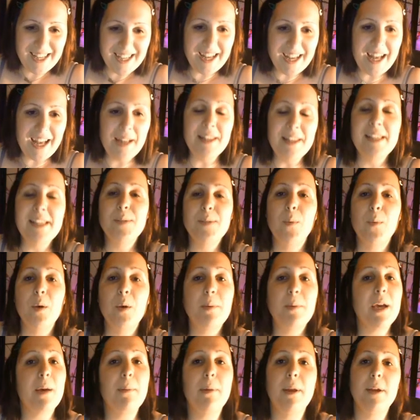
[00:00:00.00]
And this will
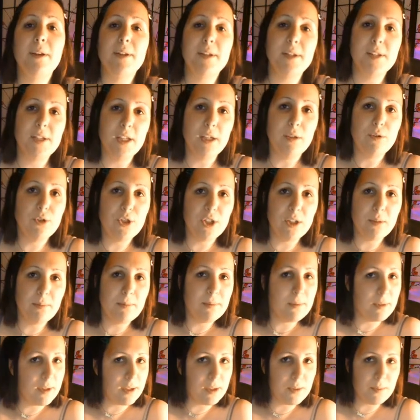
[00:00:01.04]
be uploaded to YouTube
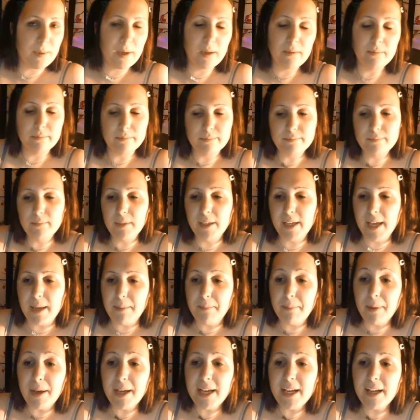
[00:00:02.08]
as well. Okay,
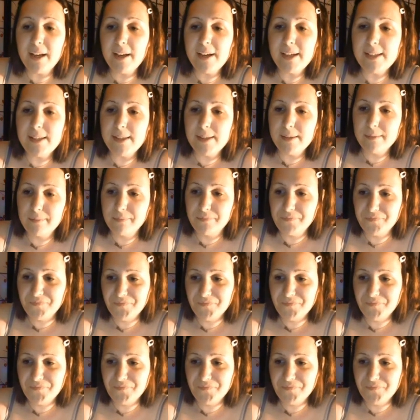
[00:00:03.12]
bye guys.